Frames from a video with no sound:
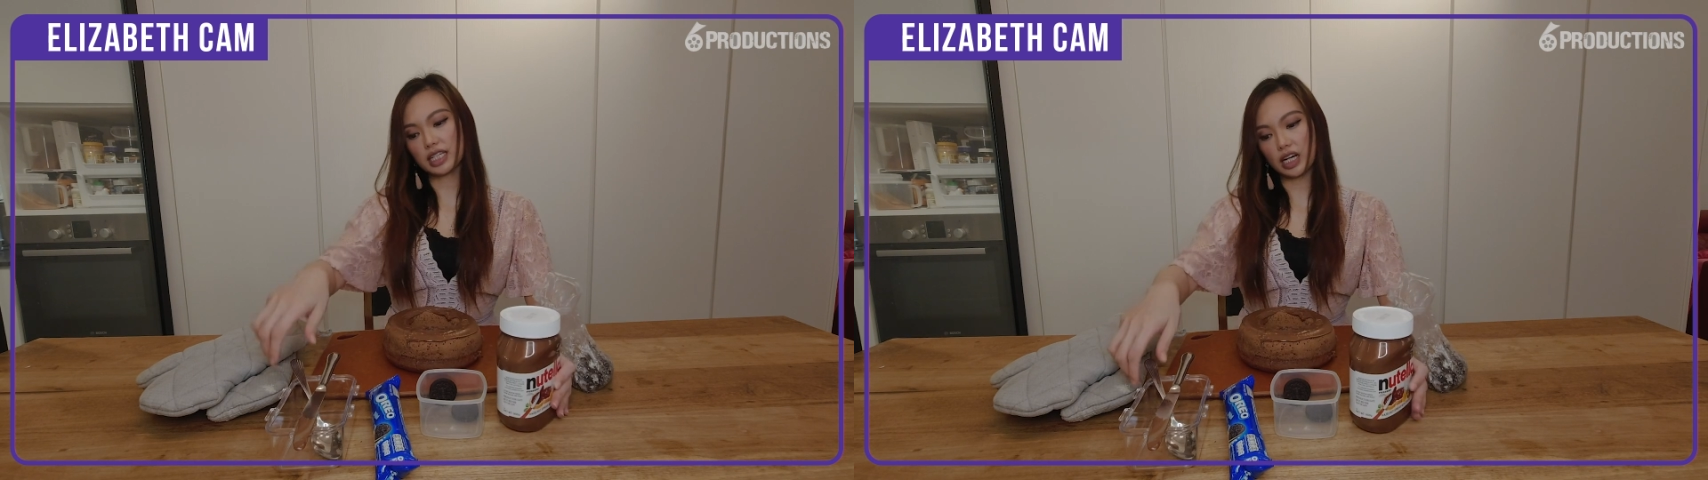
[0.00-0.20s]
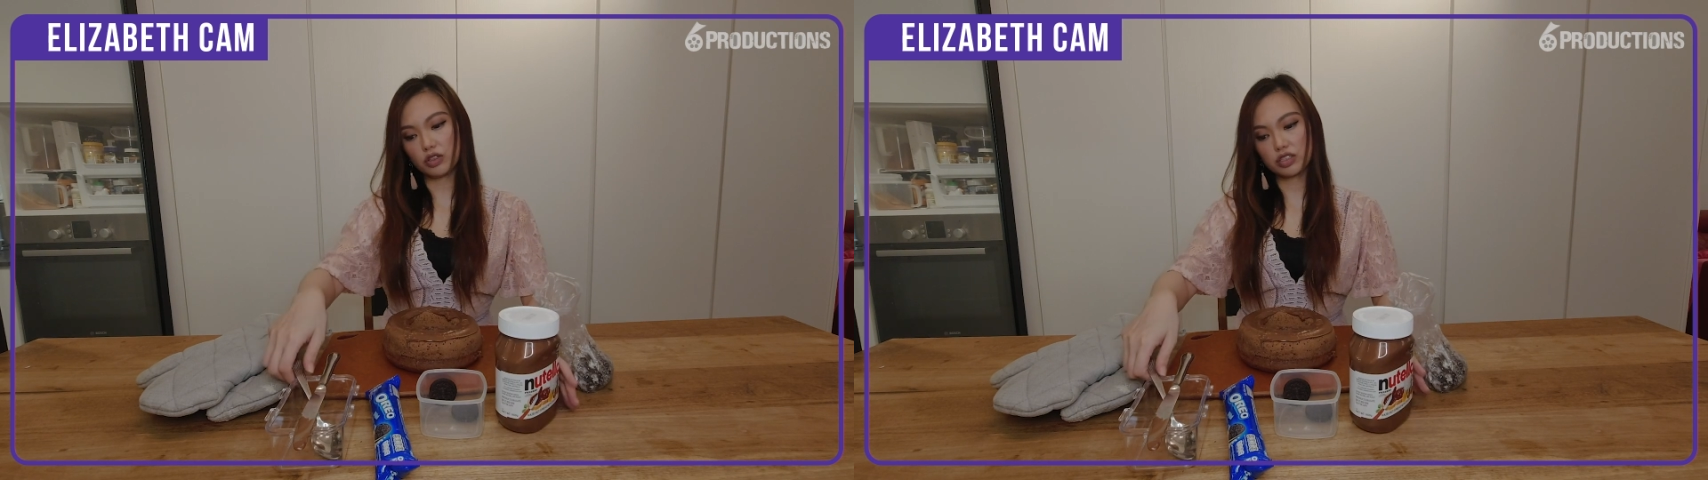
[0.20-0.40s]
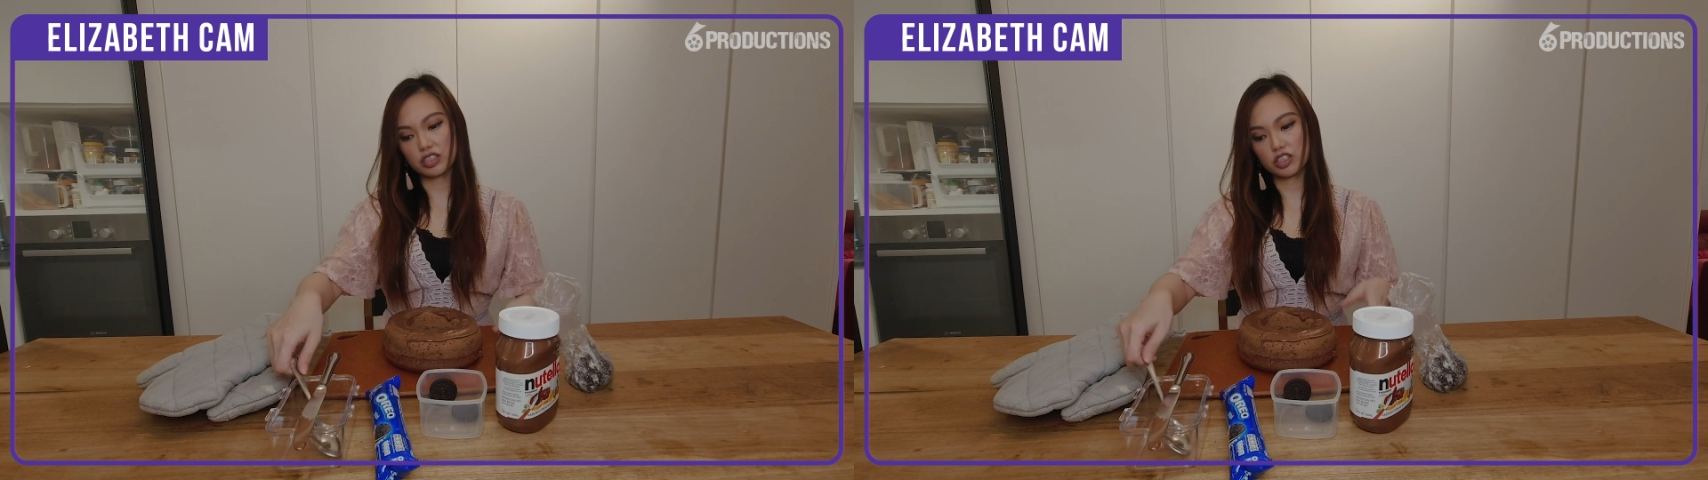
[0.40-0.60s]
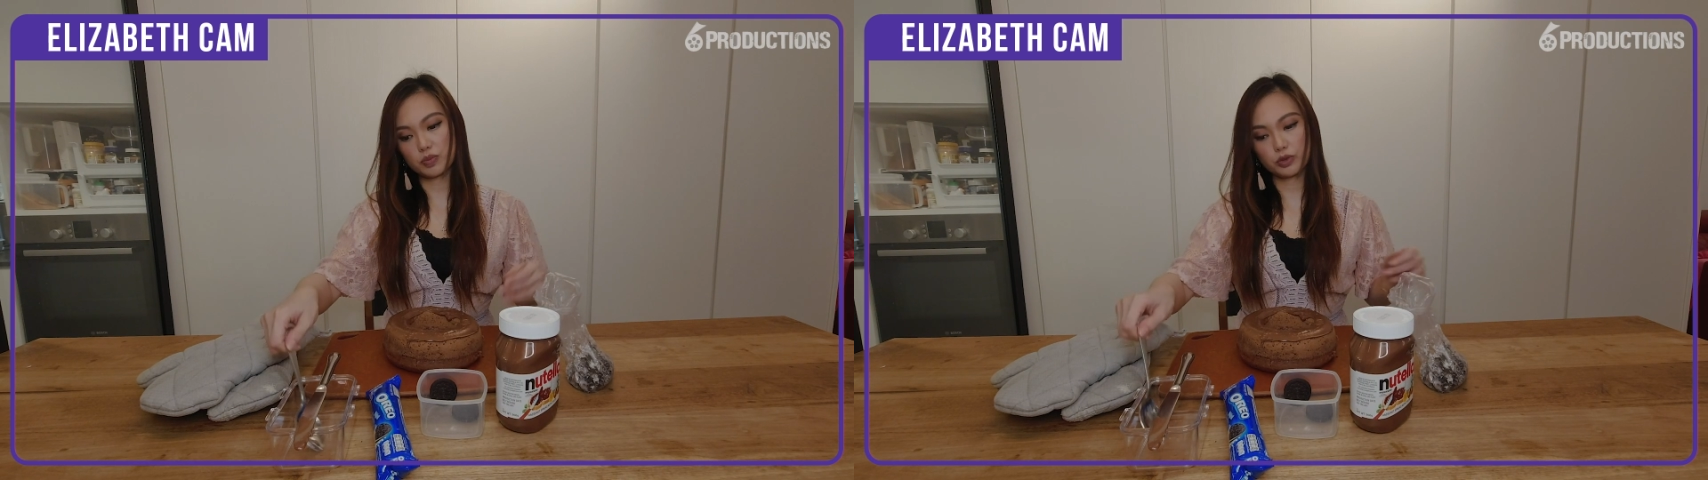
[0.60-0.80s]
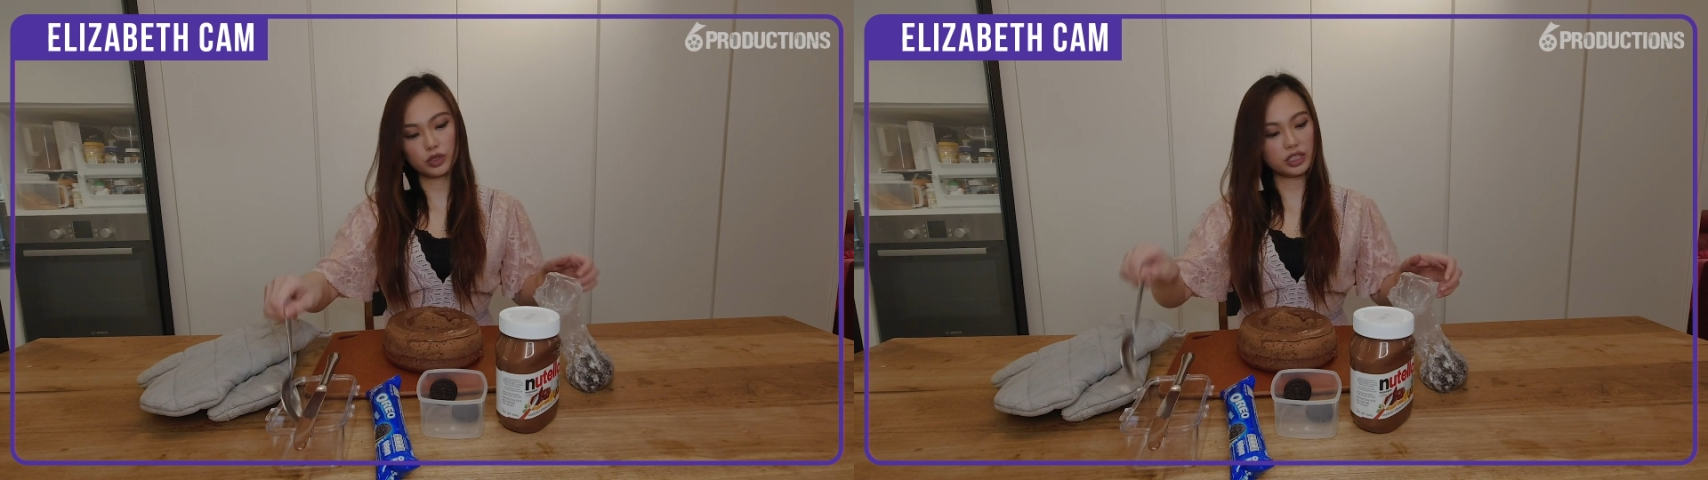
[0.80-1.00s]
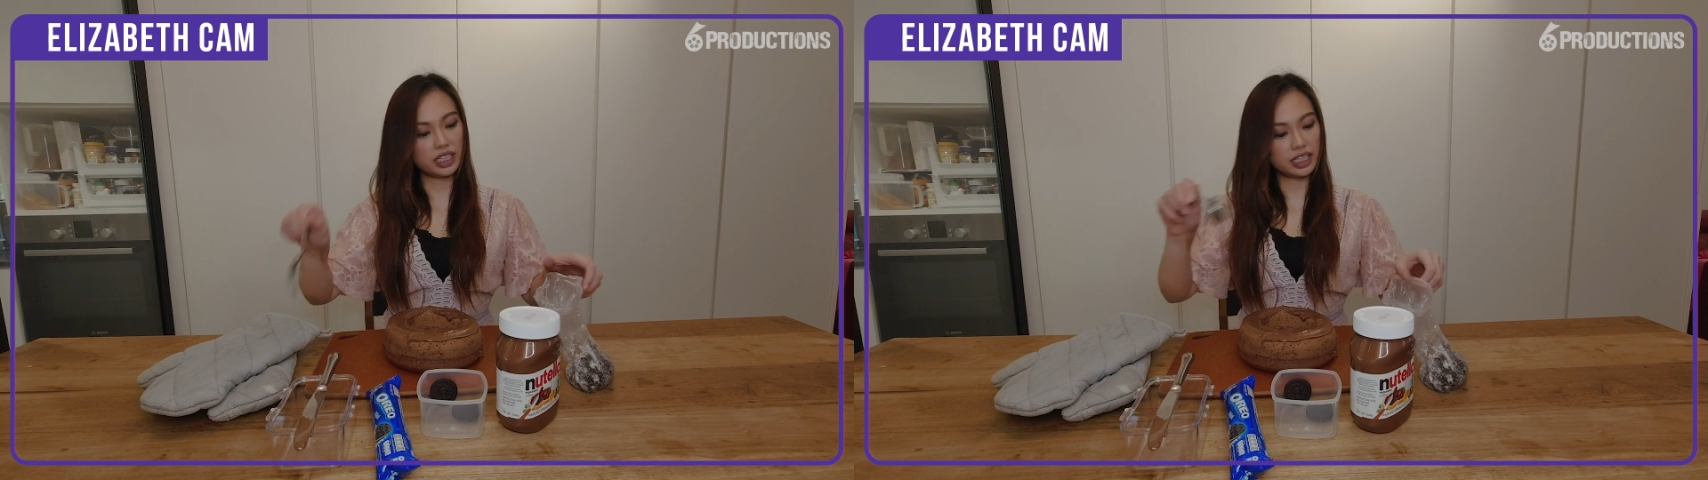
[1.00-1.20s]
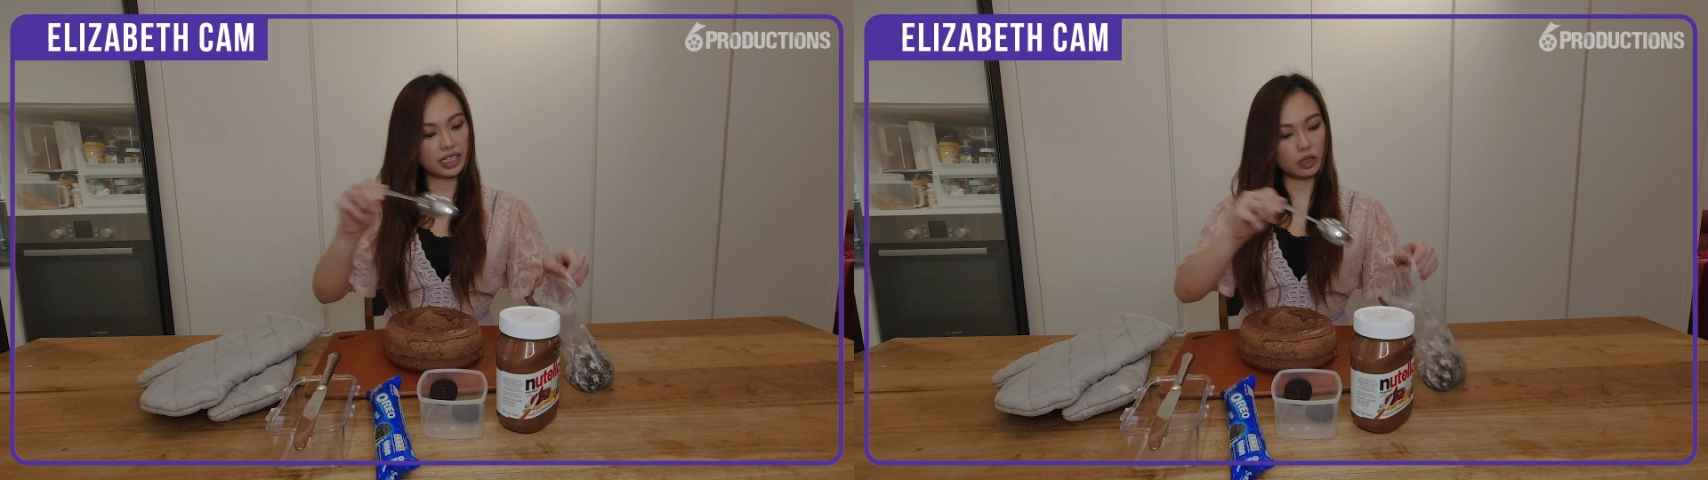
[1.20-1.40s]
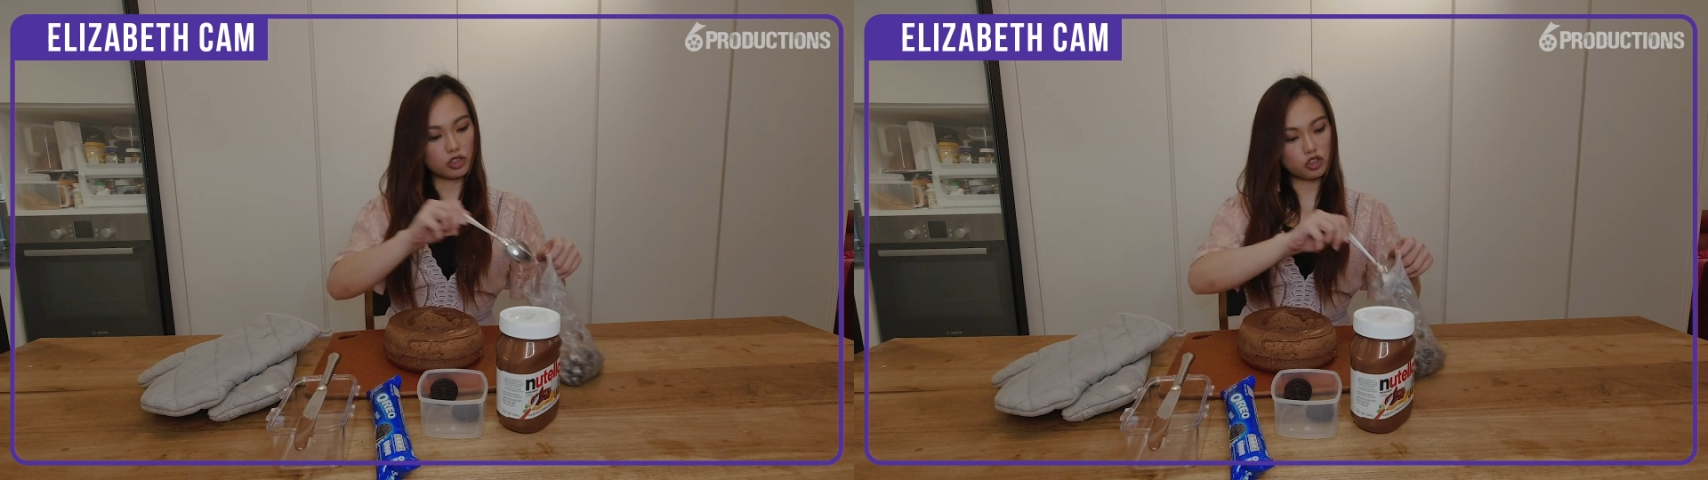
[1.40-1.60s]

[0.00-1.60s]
I'll use the spoon and then I'll